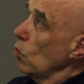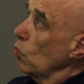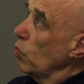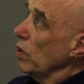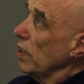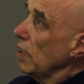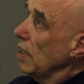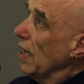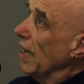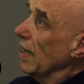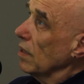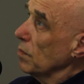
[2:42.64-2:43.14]
we
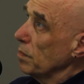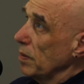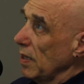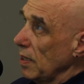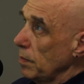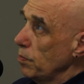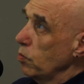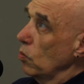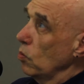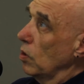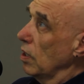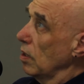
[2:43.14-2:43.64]
had
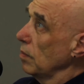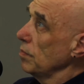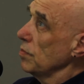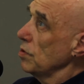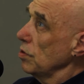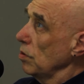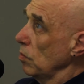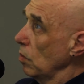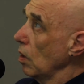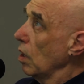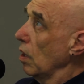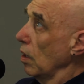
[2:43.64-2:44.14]
people come
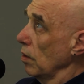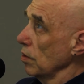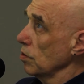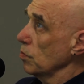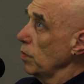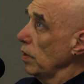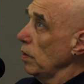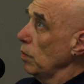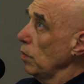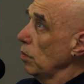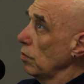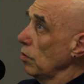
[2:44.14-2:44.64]
to us.
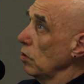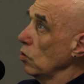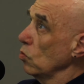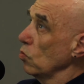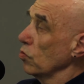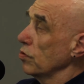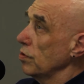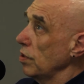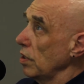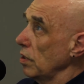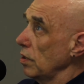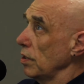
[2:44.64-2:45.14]
We were an
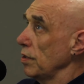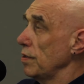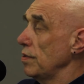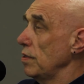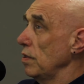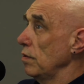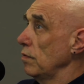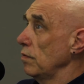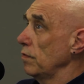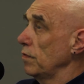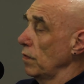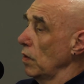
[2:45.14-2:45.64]

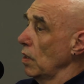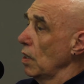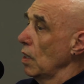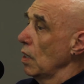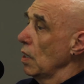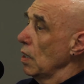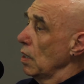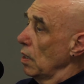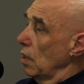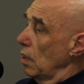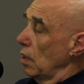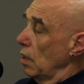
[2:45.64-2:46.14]
alternative,
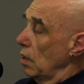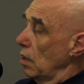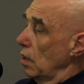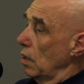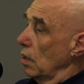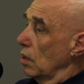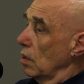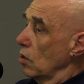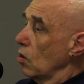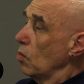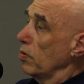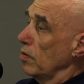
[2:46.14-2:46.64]

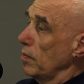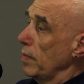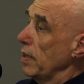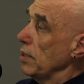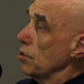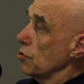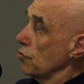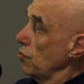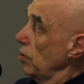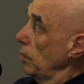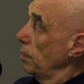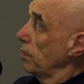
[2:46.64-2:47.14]

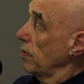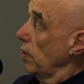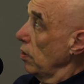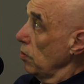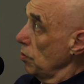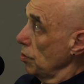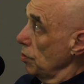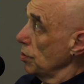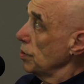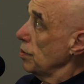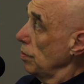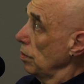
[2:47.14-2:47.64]
complementary
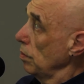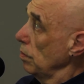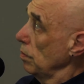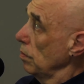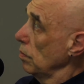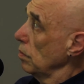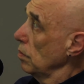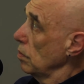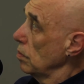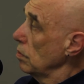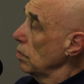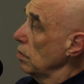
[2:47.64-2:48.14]
approach
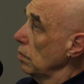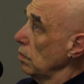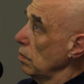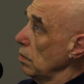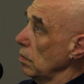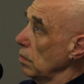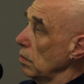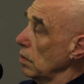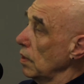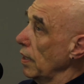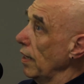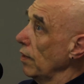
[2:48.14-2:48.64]
to
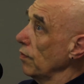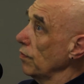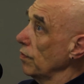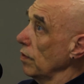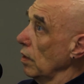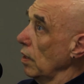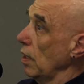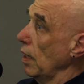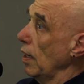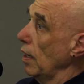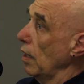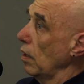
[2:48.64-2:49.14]
cancer
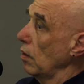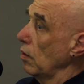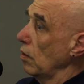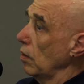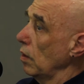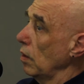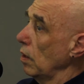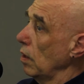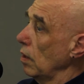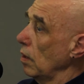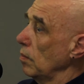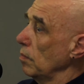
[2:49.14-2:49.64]
care
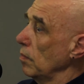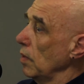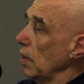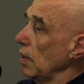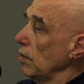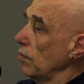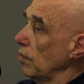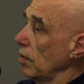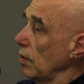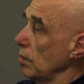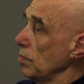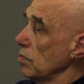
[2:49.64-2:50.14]
in
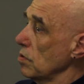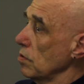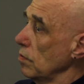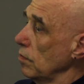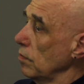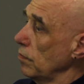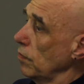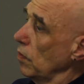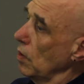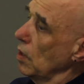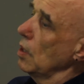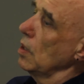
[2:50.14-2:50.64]
terms of
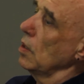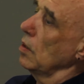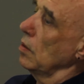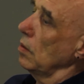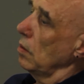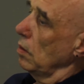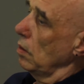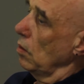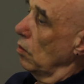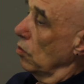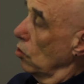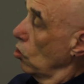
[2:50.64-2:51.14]

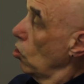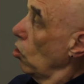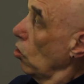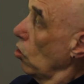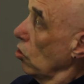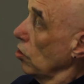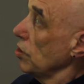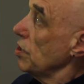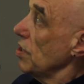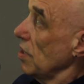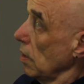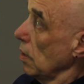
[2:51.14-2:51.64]
the
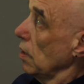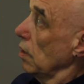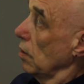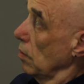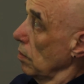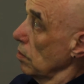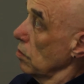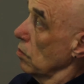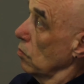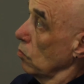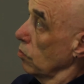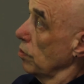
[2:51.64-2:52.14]
oncology,
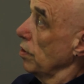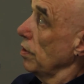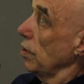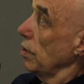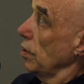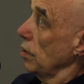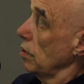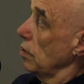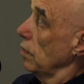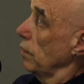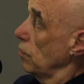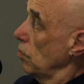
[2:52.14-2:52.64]
as
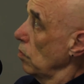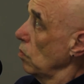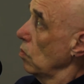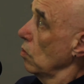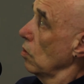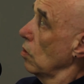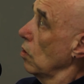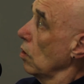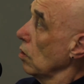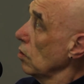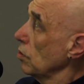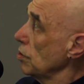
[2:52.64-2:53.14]
alternative to
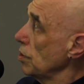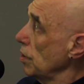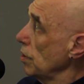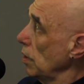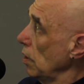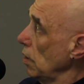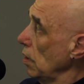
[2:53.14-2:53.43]
oncology.